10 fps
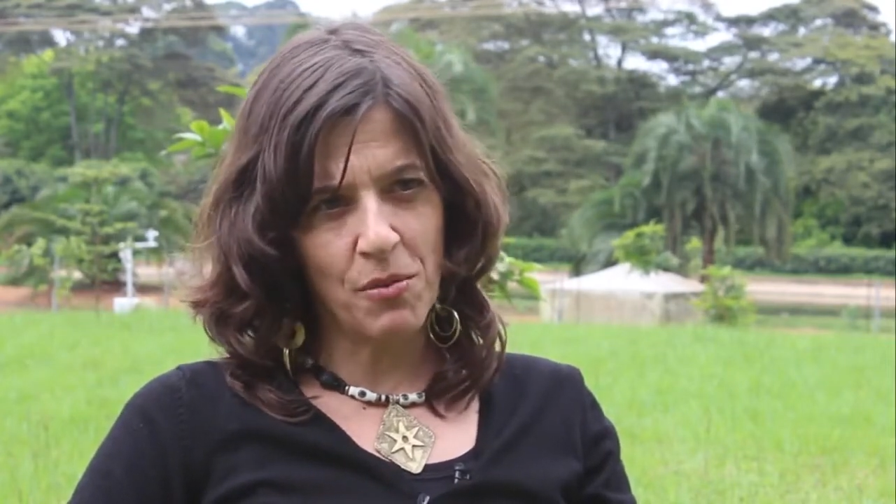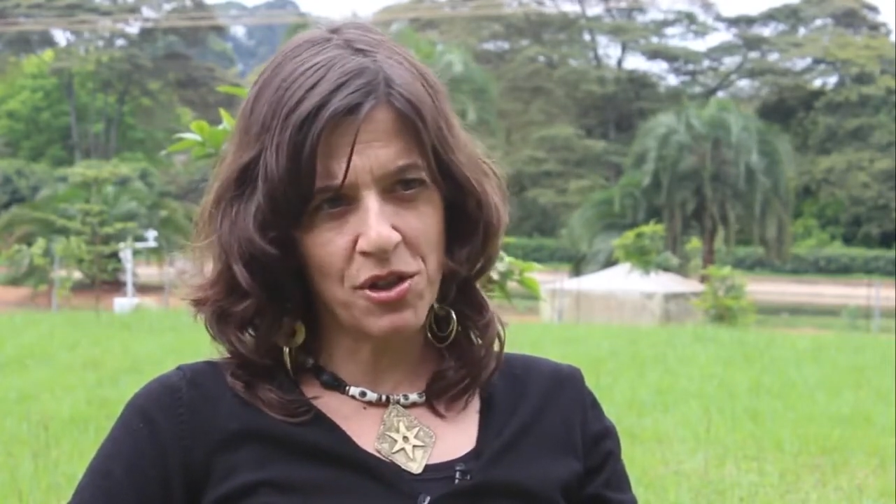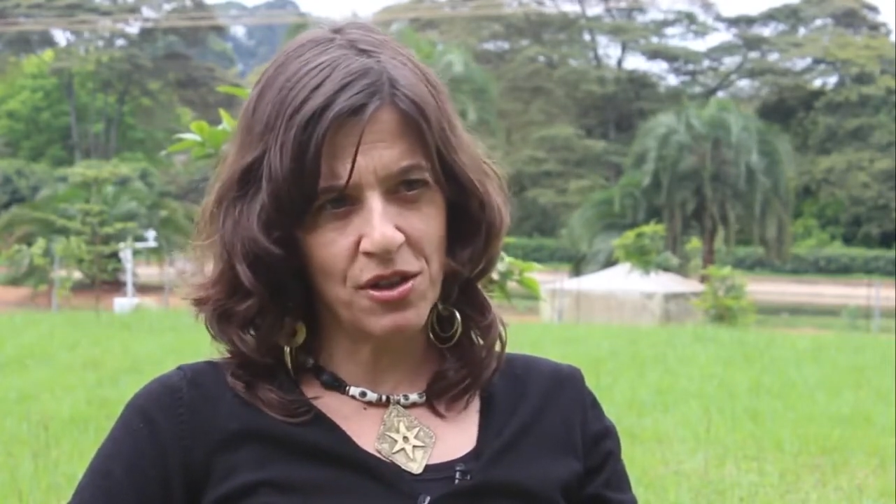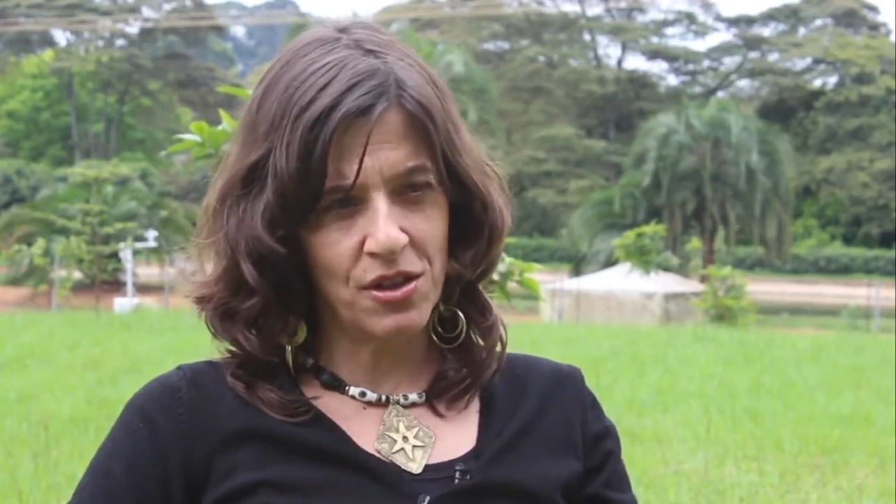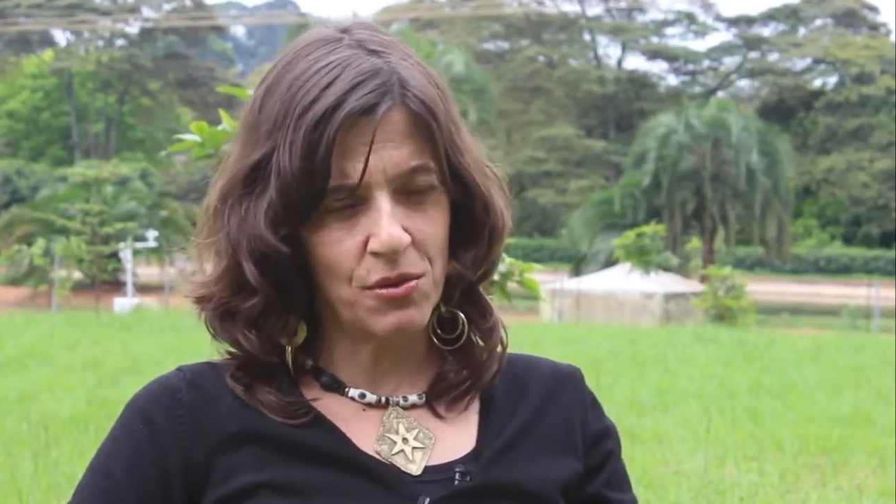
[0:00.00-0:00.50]

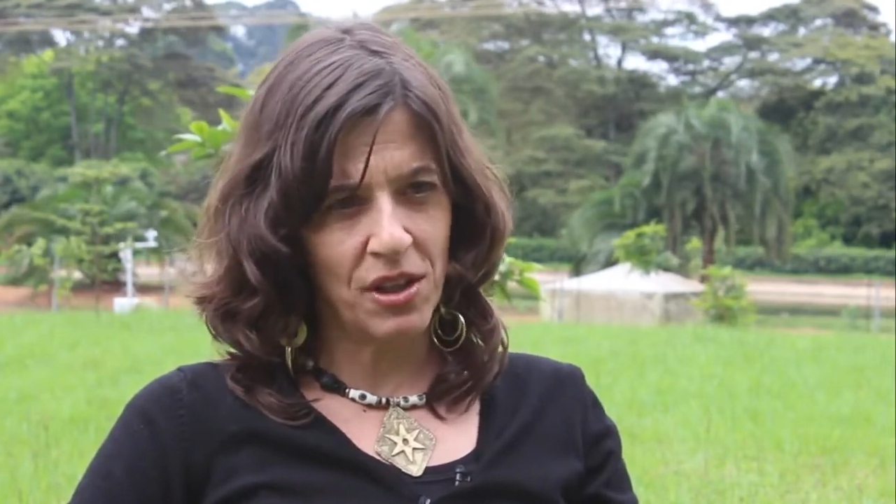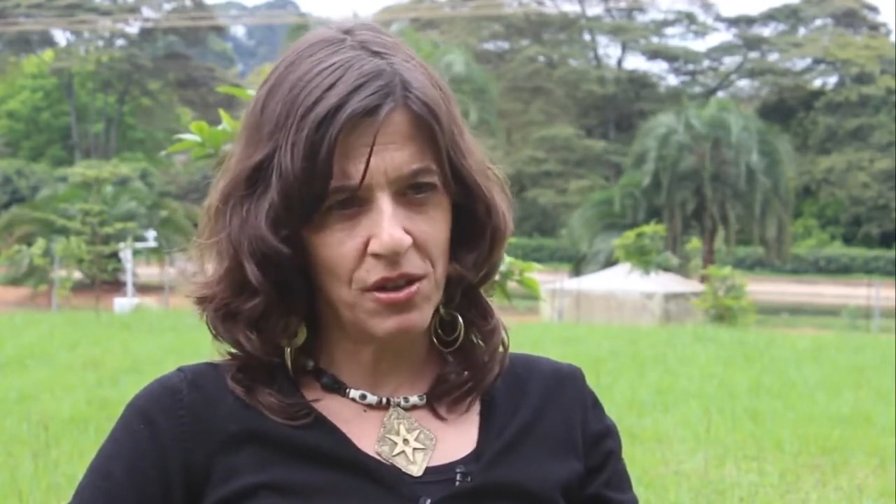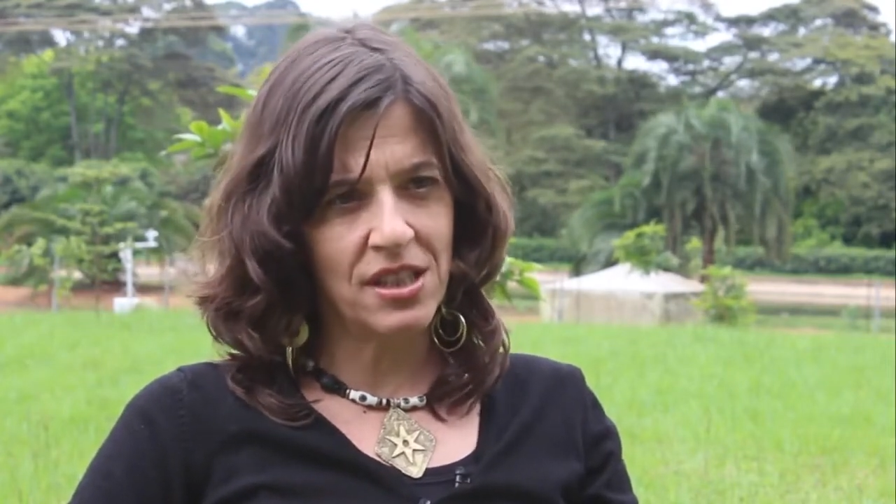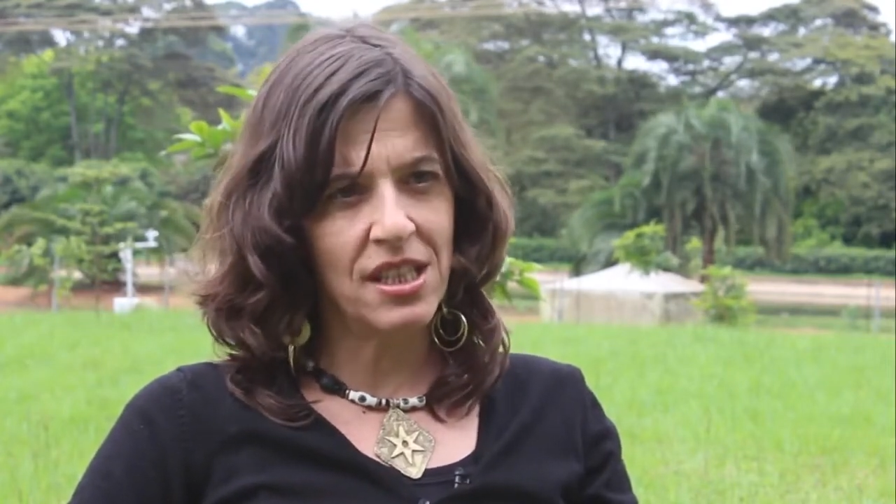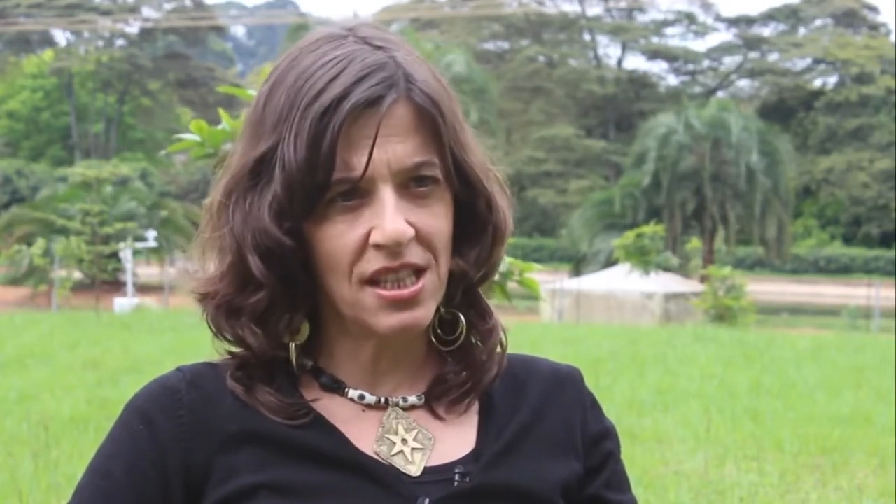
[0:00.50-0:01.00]
options we
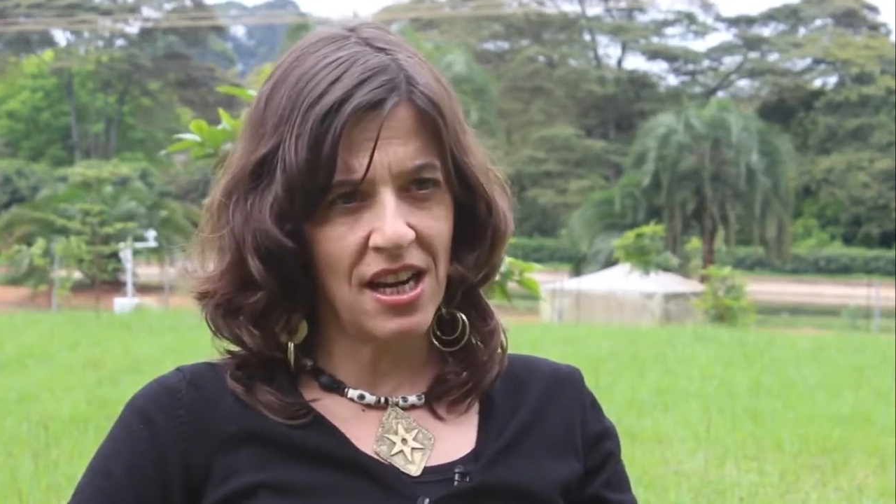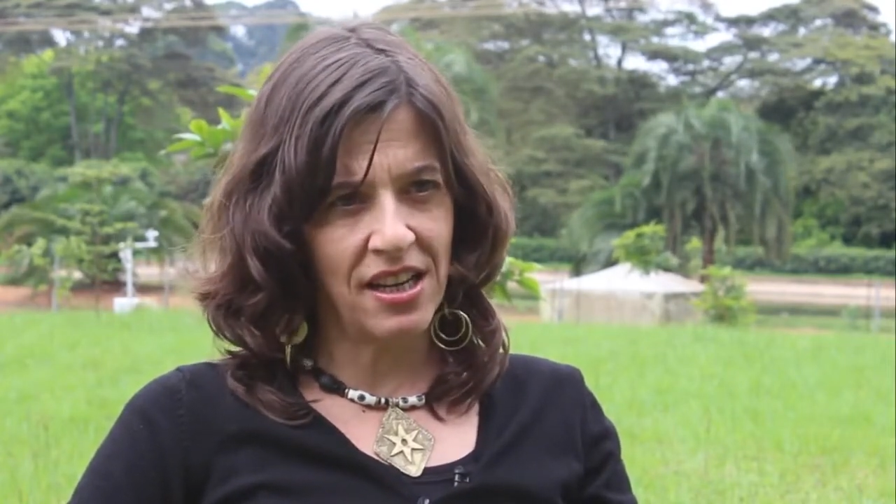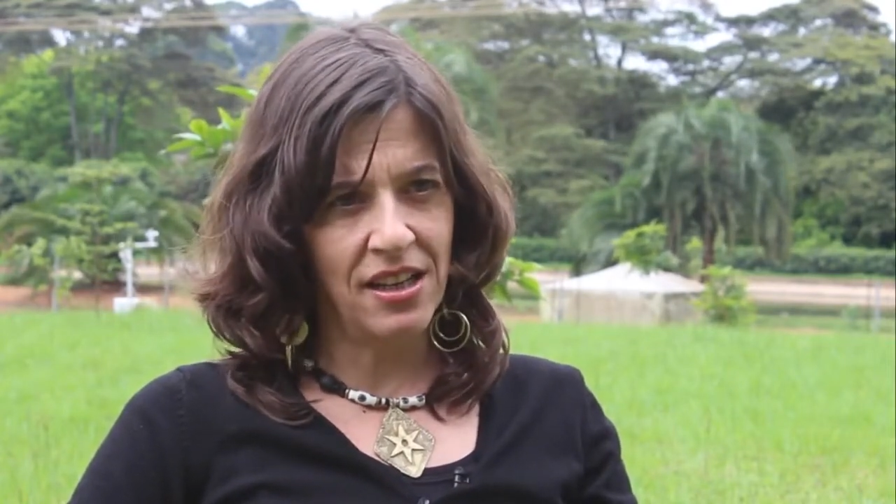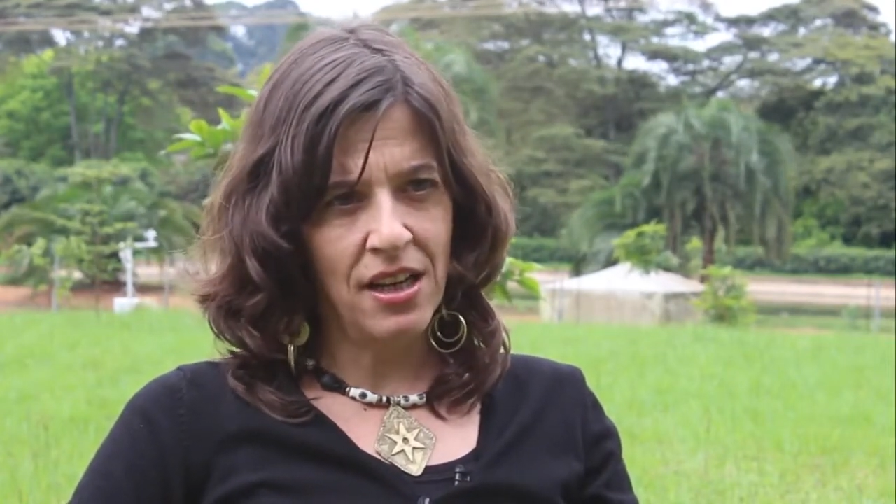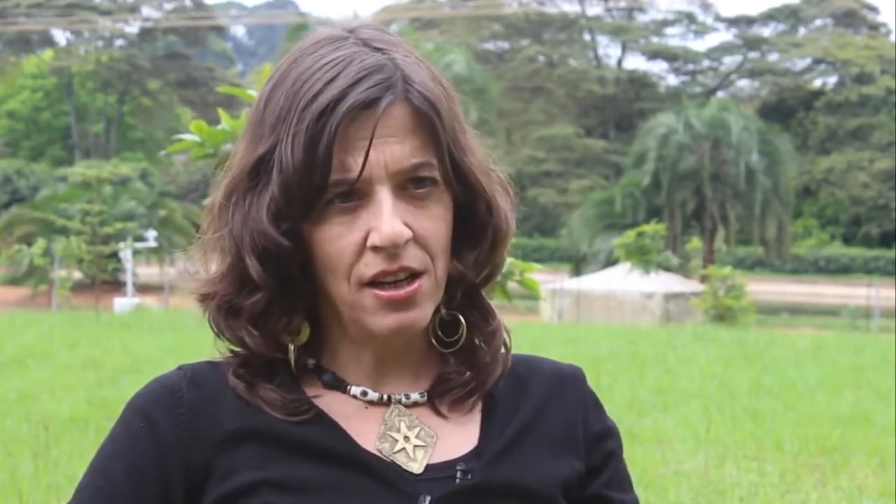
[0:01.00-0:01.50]
could
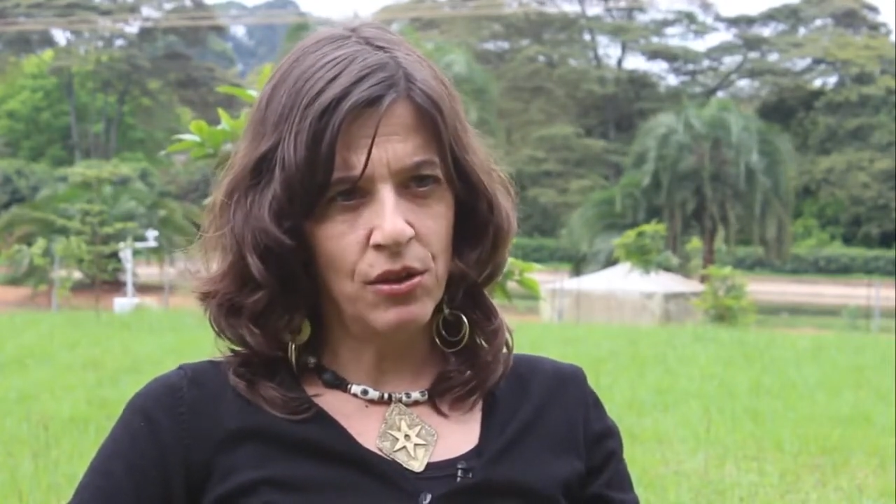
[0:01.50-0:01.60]
design